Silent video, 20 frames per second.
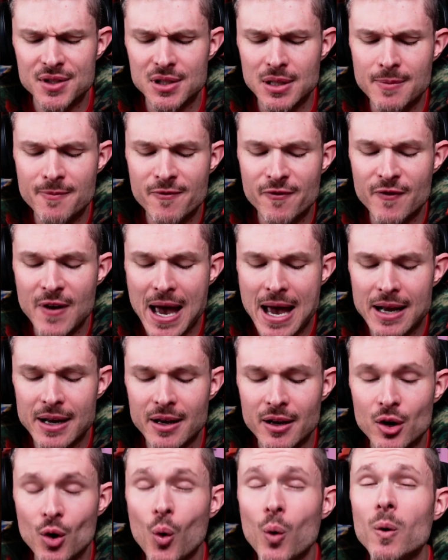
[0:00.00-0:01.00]

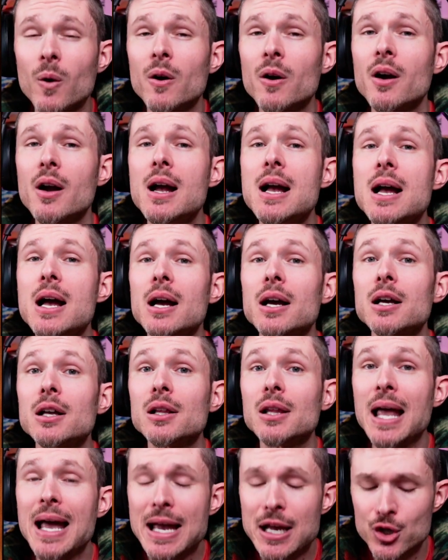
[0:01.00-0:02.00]
lymphatic, or
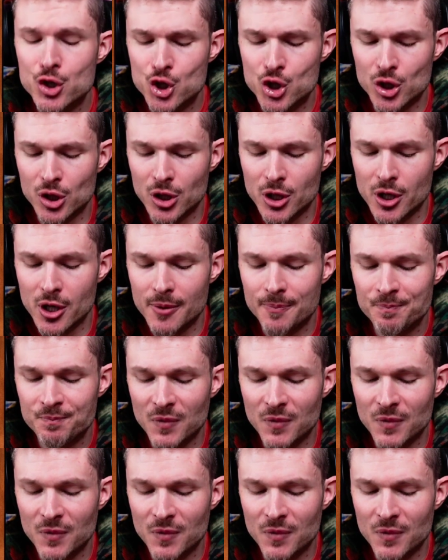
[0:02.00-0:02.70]
glandular,